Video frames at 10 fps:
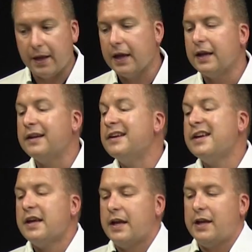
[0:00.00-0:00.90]
pan,
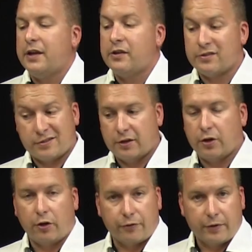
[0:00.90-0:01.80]
is an
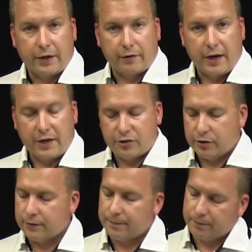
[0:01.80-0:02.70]
alternator notch,